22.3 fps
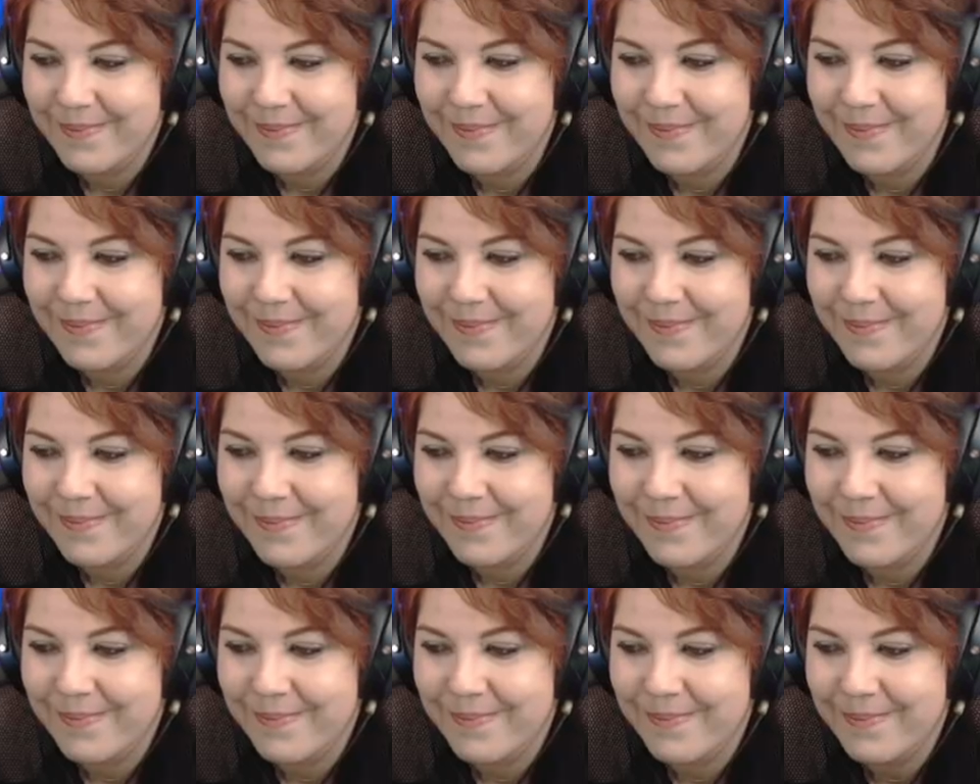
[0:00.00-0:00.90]

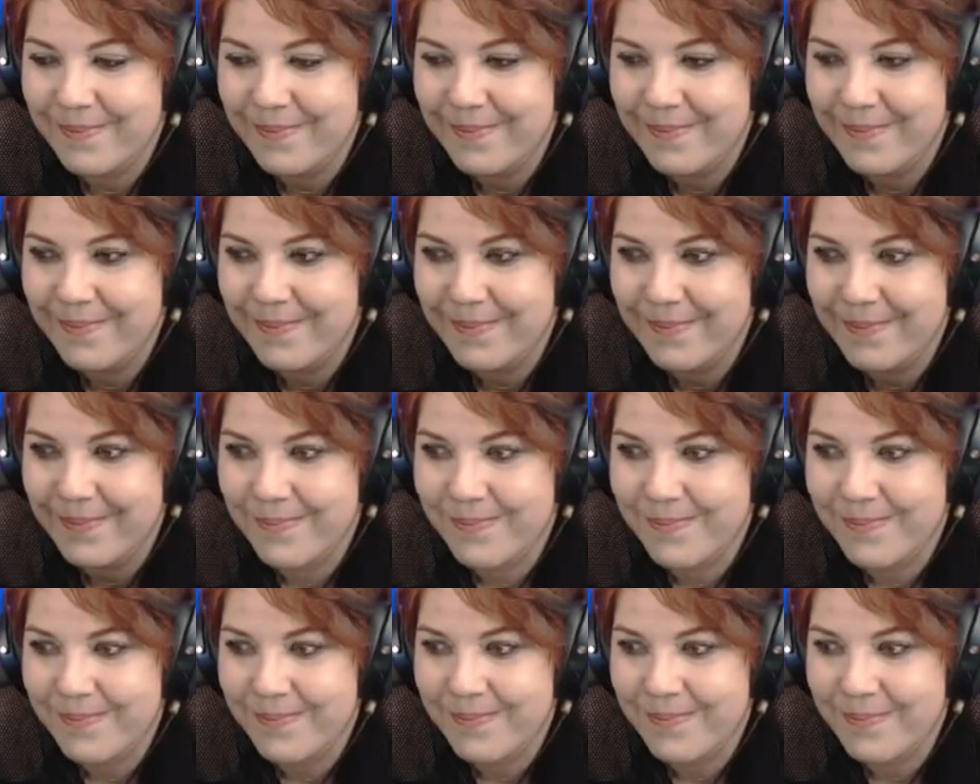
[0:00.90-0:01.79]

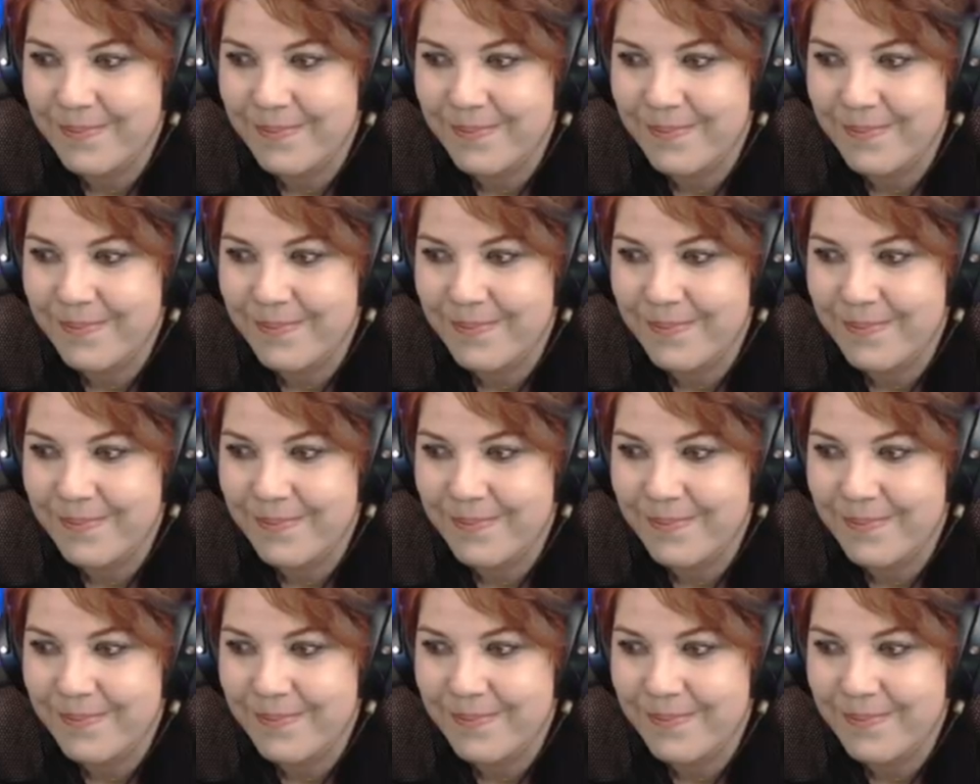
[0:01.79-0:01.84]
No one is speaking in this clip.